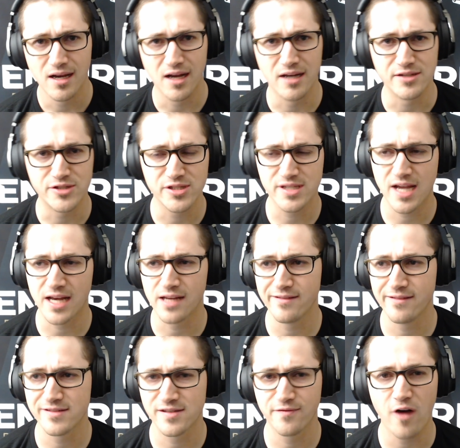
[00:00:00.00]
Just kind of
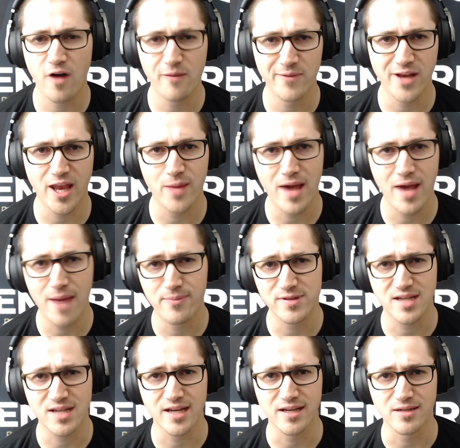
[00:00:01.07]
his involvement on the map
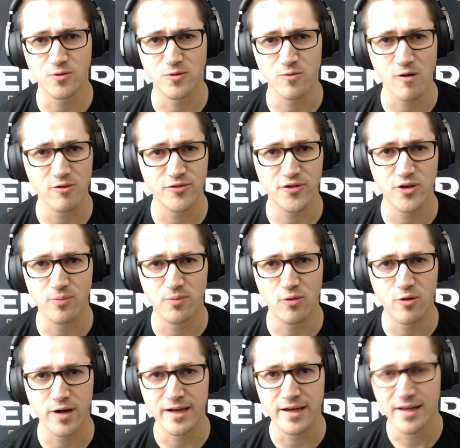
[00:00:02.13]
has kind of grown to a
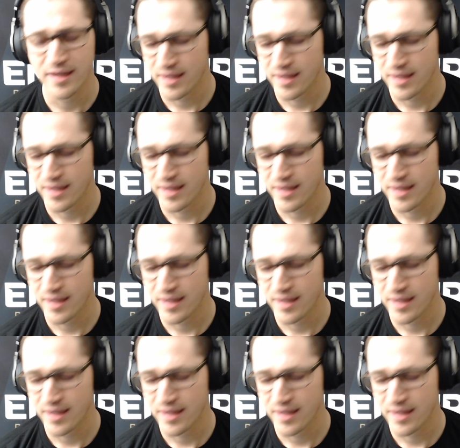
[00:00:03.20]
point.